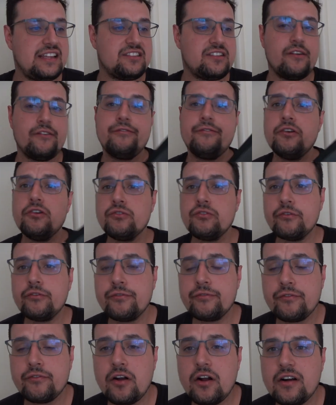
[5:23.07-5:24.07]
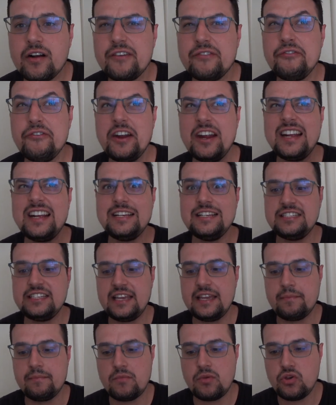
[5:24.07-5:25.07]
It's got Funeral Frog,
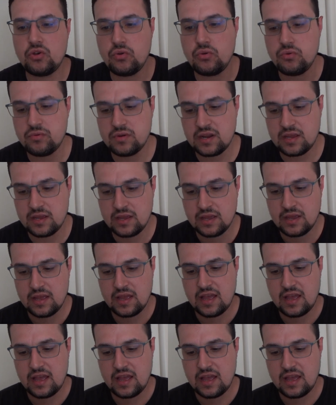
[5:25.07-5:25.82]
Freezing Moon,